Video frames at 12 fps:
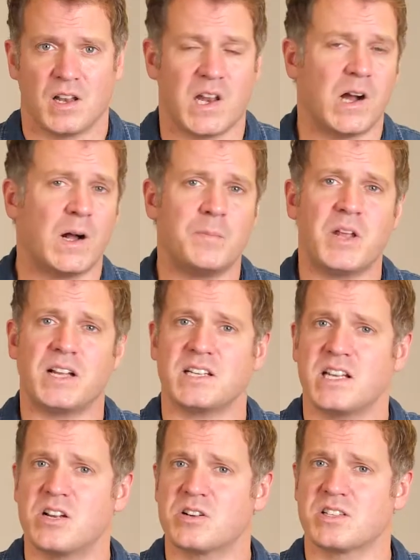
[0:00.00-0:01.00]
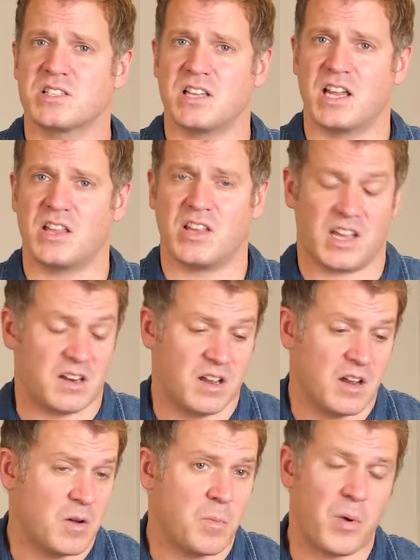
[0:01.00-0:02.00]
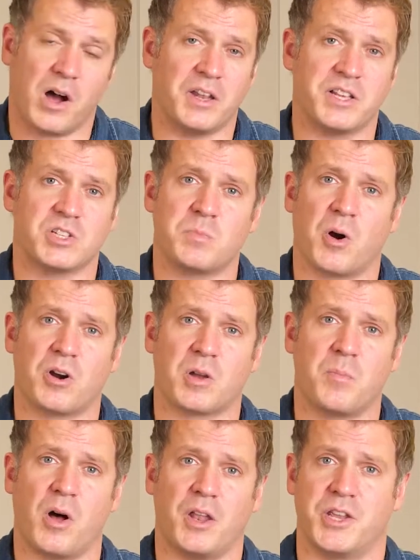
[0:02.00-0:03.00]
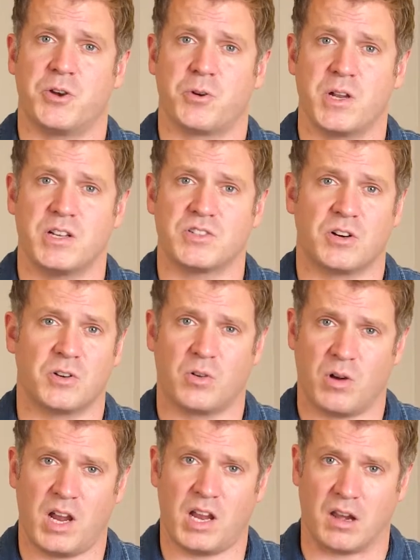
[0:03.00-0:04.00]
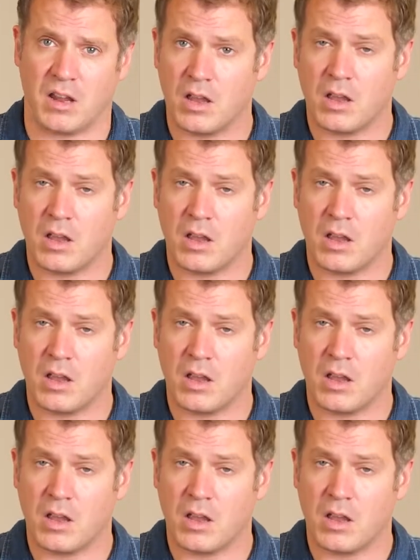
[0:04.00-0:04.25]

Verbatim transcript: Now I'm not here to say that polyaspartic polyureas aren't great.